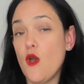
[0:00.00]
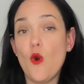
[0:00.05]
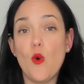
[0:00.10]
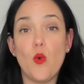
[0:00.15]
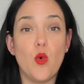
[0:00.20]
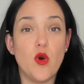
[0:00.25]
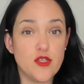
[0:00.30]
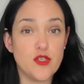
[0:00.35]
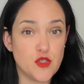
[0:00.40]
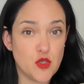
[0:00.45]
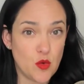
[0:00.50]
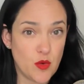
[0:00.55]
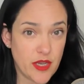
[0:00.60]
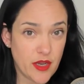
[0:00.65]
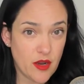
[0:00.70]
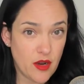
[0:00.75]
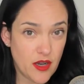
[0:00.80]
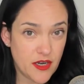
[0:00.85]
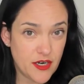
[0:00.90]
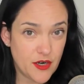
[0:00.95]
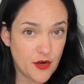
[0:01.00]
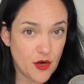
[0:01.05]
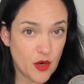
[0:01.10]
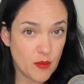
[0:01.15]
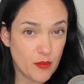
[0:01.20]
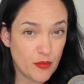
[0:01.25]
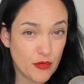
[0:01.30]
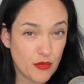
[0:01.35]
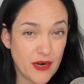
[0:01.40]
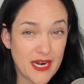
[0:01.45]
what's going on in our
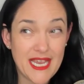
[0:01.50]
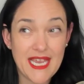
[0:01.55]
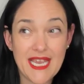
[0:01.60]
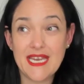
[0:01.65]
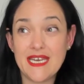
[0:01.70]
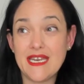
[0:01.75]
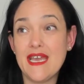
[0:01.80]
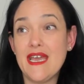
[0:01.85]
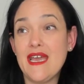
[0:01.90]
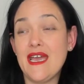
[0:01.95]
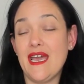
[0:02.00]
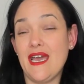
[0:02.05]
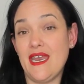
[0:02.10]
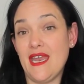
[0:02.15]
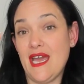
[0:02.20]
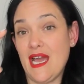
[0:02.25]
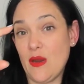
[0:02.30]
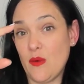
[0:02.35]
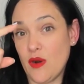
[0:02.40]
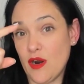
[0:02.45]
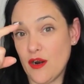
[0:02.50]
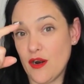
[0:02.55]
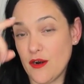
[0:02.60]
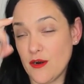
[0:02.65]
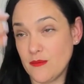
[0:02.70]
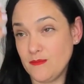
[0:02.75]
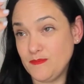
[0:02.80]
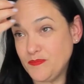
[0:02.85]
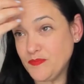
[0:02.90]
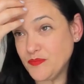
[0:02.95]
brain, and how
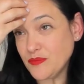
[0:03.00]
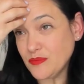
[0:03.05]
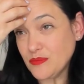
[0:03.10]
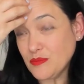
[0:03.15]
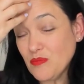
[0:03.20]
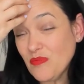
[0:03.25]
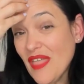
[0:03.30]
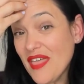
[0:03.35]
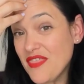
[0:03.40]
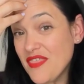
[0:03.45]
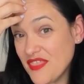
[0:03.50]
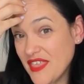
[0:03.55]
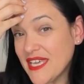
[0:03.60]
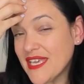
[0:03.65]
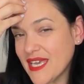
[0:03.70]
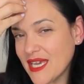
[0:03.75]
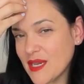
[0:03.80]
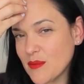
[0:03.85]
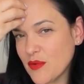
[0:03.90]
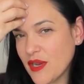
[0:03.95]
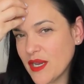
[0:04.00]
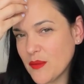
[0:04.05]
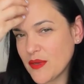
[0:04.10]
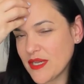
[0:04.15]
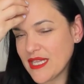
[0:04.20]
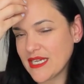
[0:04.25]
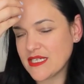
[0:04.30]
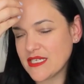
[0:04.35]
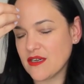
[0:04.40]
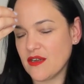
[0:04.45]
our thinking brain, what I
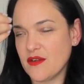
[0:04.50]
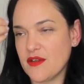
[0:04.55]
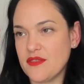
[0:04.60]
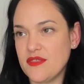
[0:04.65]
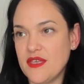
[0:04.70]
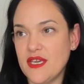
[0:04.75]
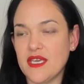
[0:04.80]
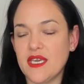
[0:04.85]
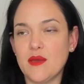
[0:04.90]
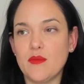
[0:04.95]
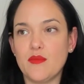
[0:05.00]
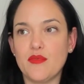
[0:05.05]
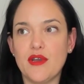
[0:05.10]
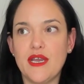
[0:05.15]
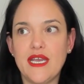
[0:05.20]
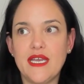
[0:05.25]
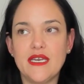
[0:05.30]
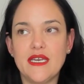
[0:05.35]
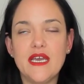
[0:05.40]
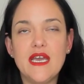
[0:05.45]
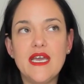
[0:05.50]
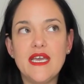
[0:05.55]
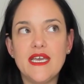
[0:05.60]
like to call our thinking brain,